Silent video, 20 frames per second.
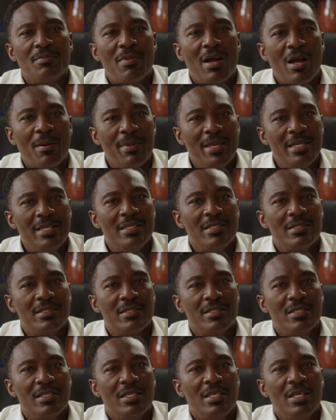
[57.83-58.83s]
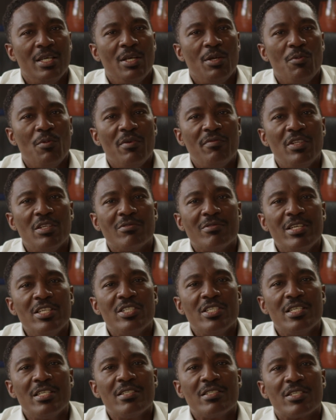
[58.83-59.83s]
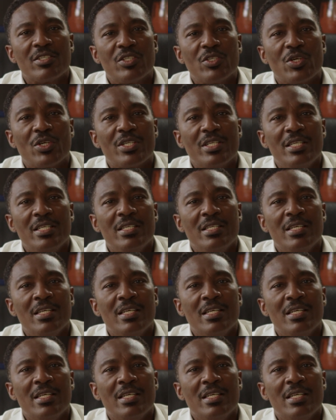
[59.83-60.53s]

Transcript: Barbados with the regional security